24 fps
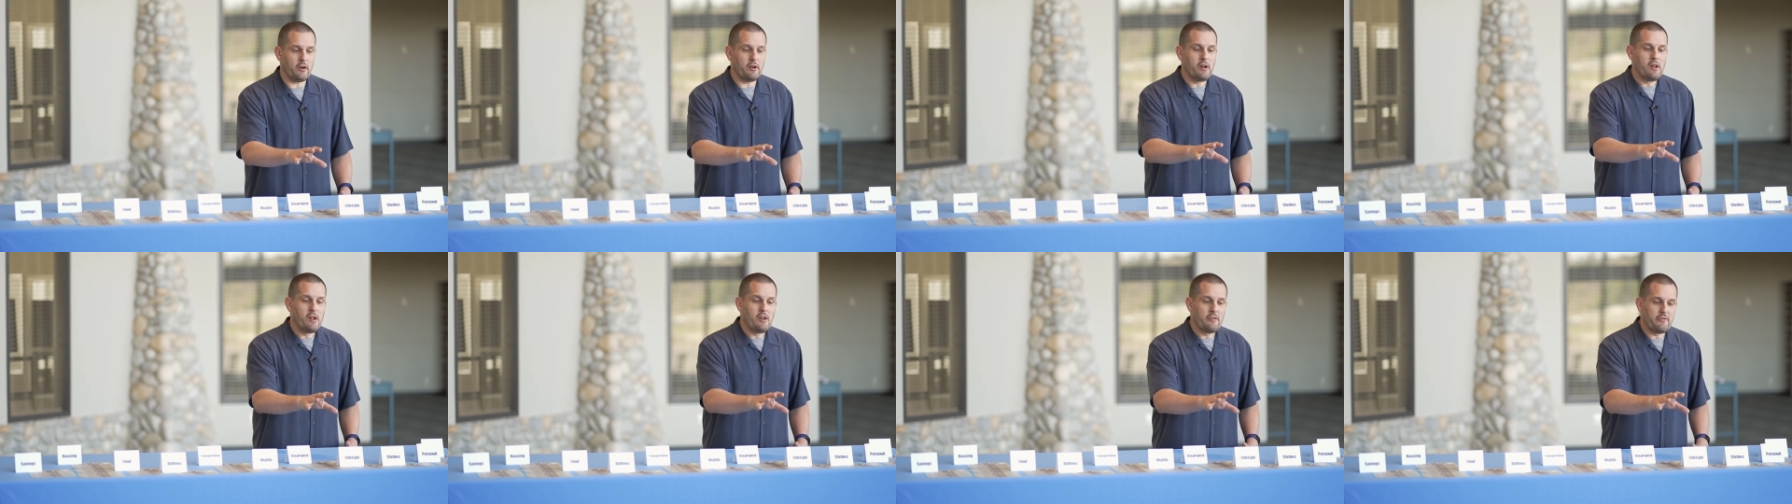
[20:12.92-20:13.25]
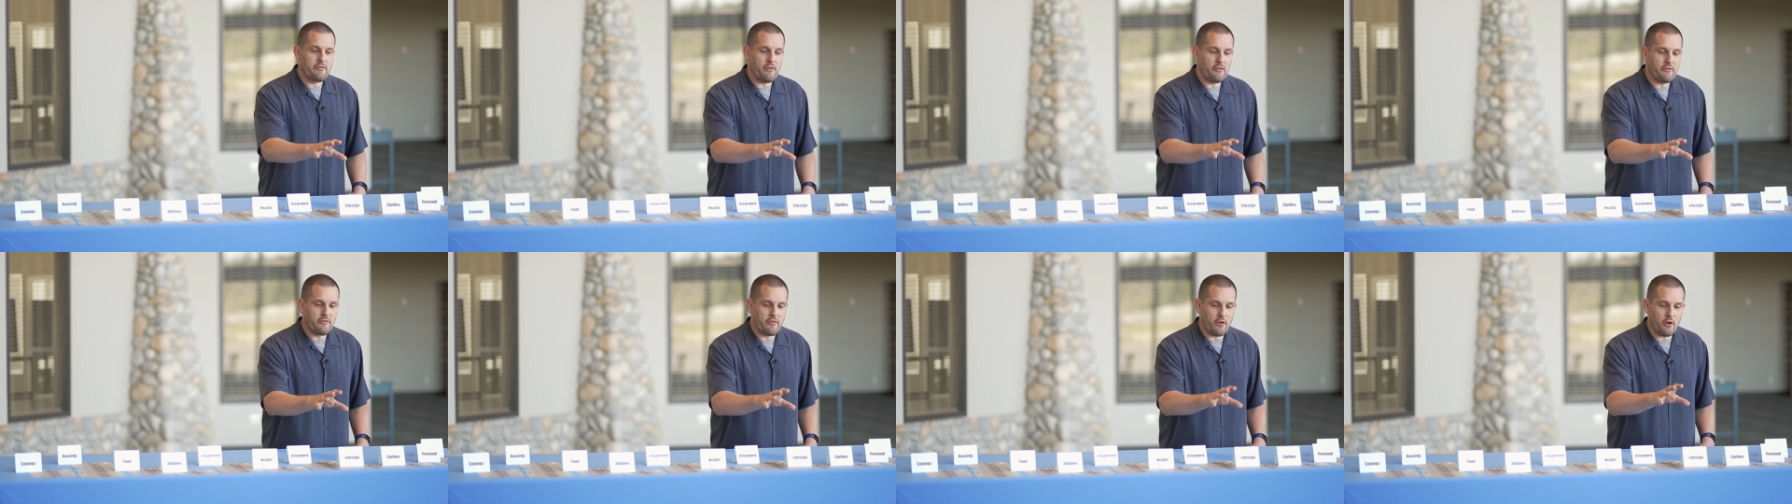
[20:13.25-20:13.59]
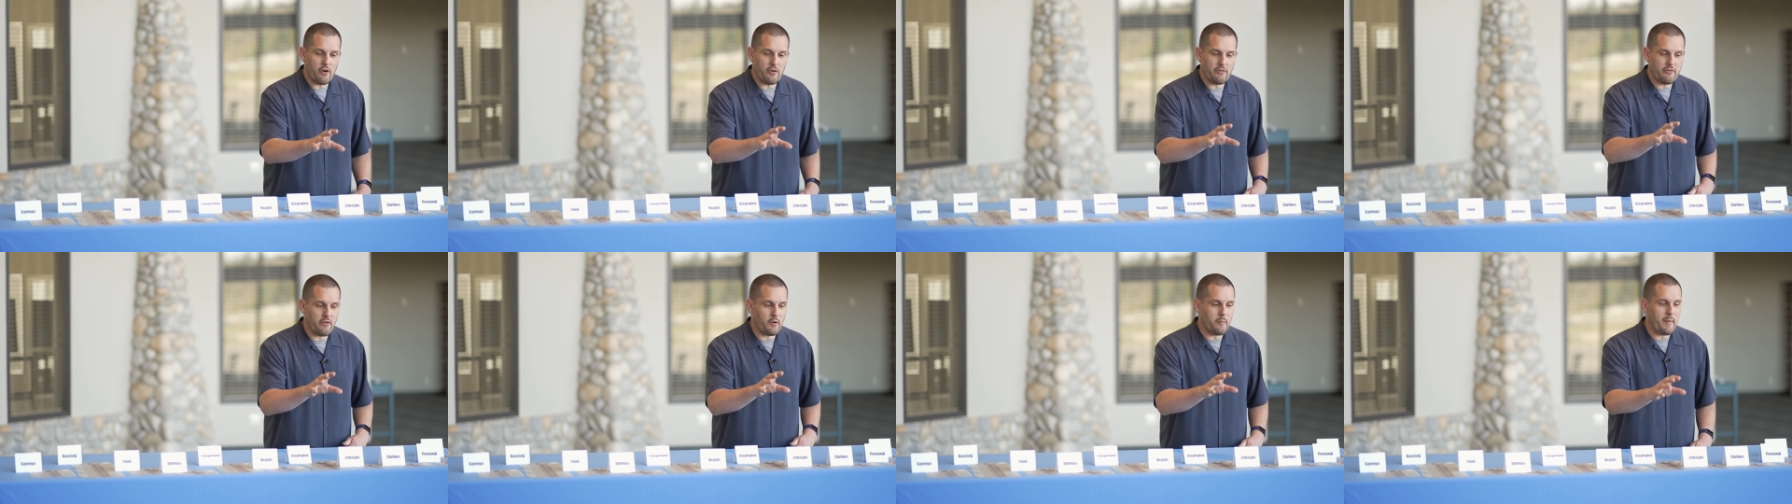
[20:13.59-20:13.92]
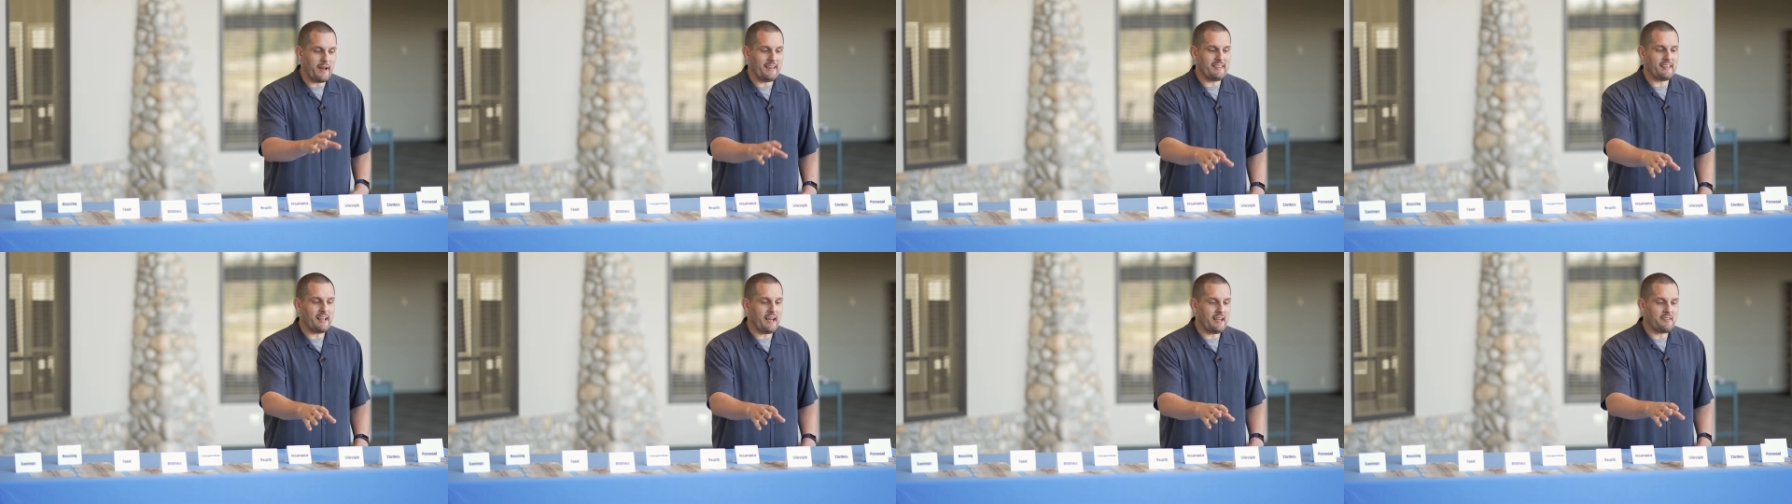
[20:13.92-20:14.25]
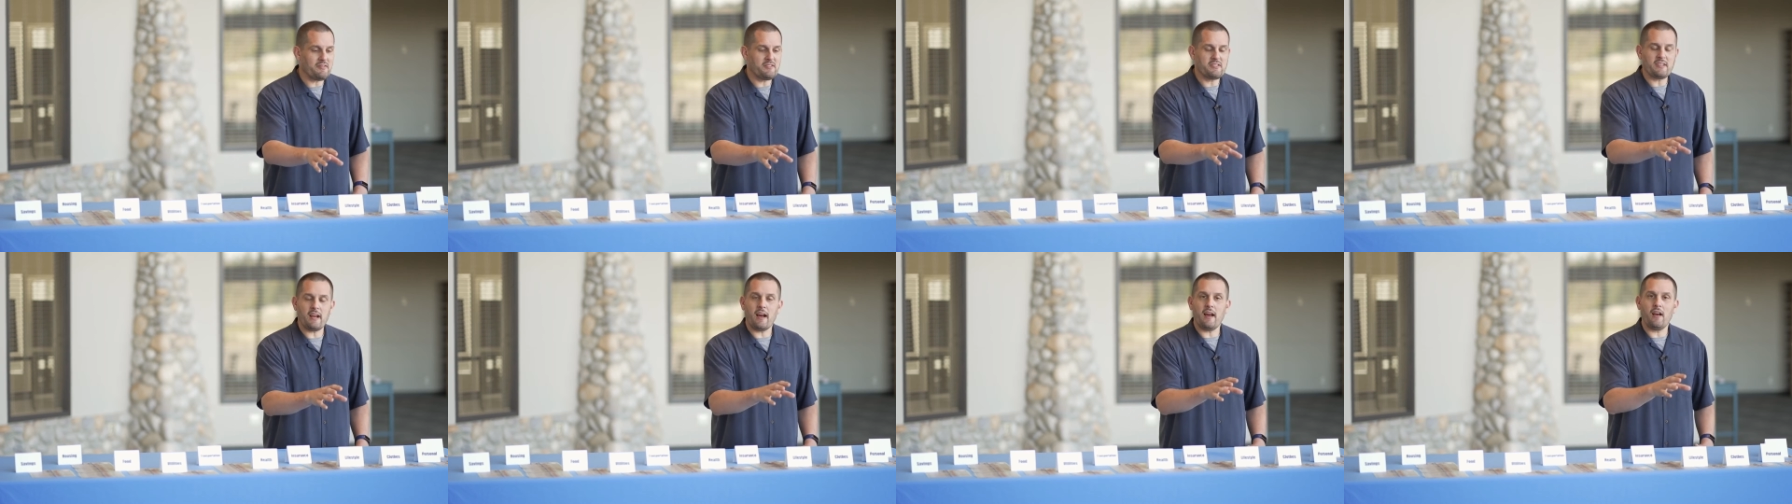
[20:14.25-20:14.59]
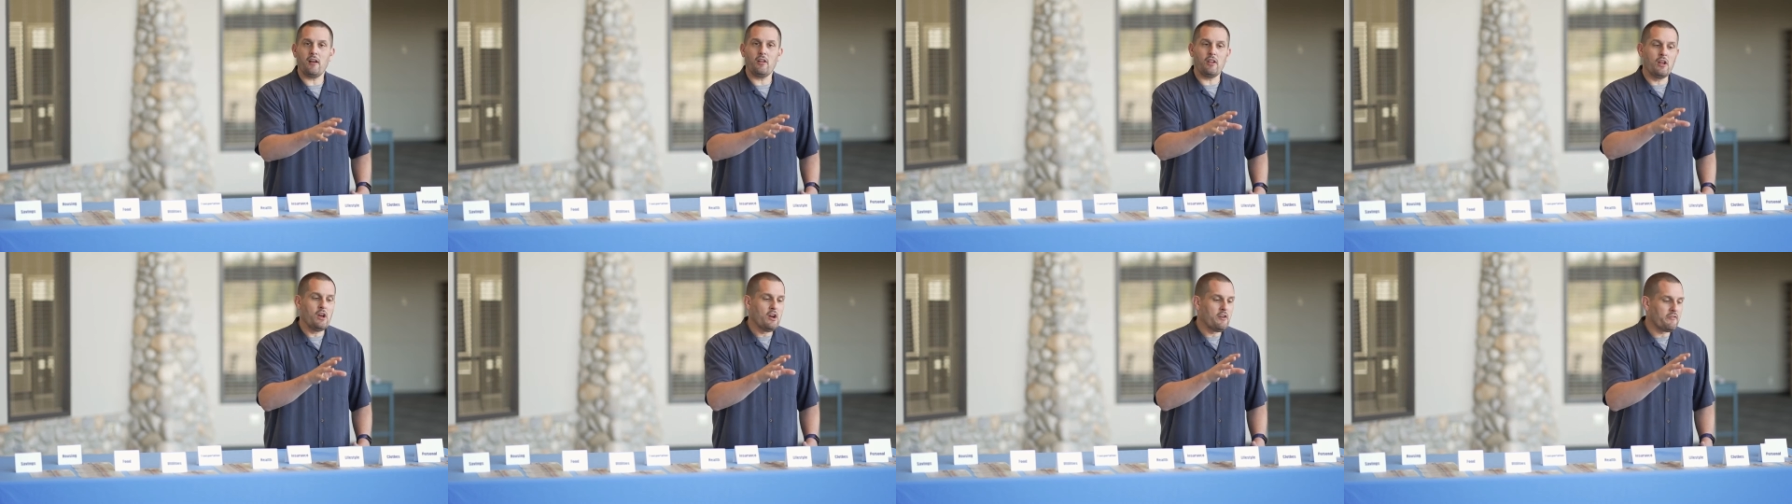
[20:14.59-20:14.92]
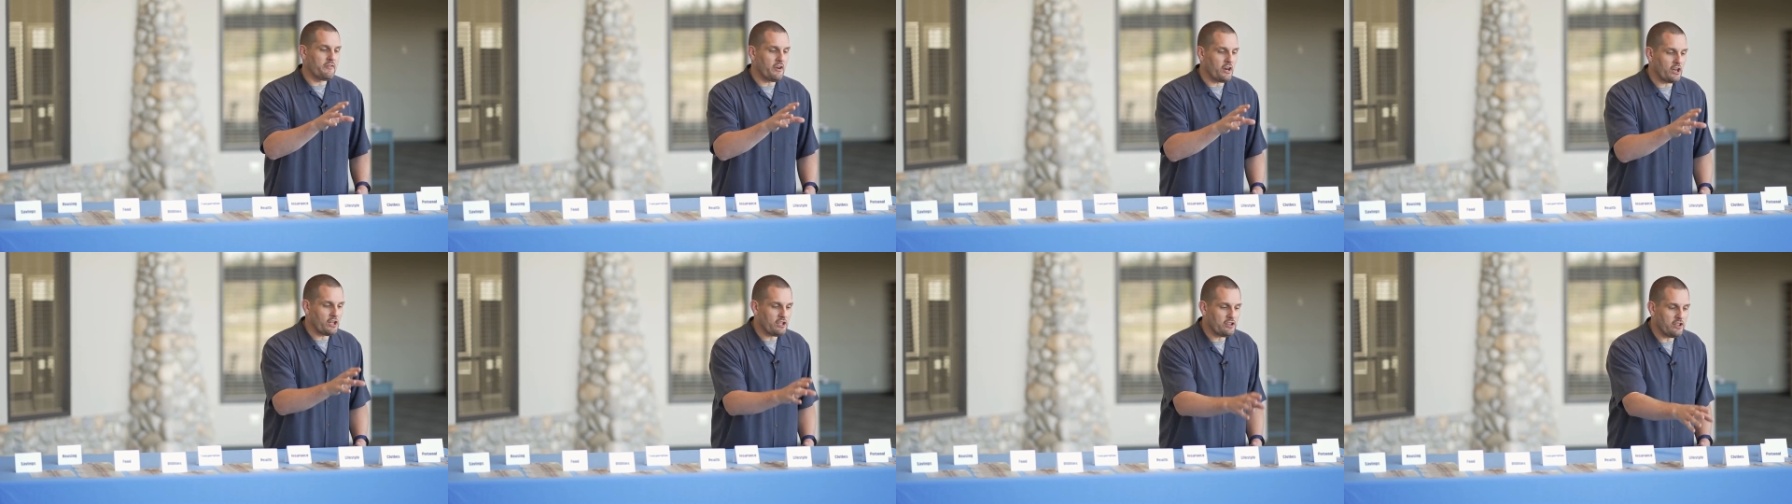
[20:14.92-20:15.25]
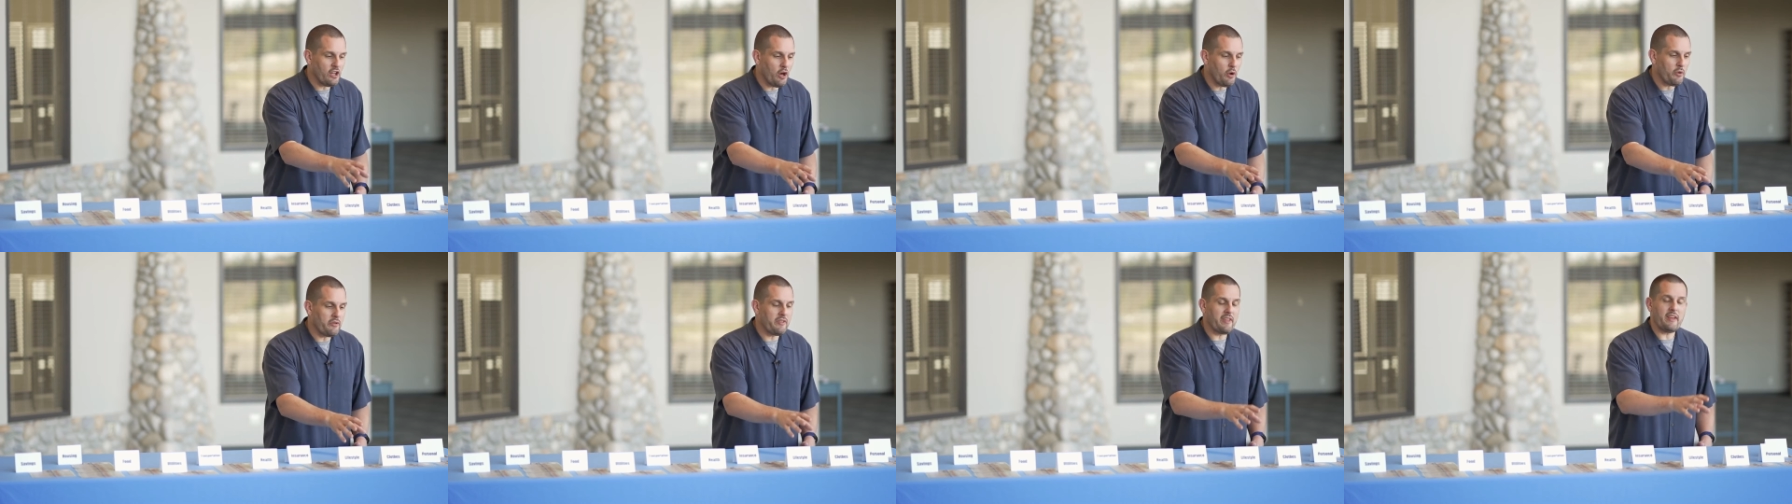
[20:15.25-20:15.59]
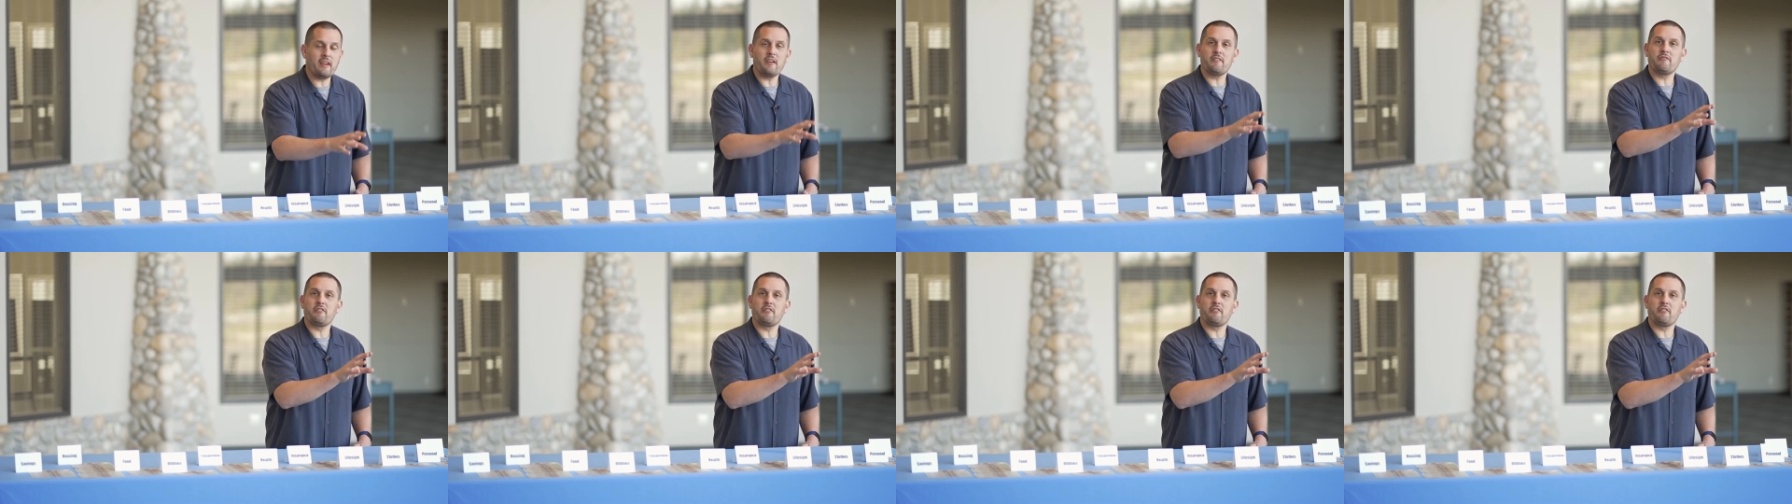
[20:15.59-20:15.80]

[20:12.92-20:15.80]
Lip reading: For my lifestyle, for clothing,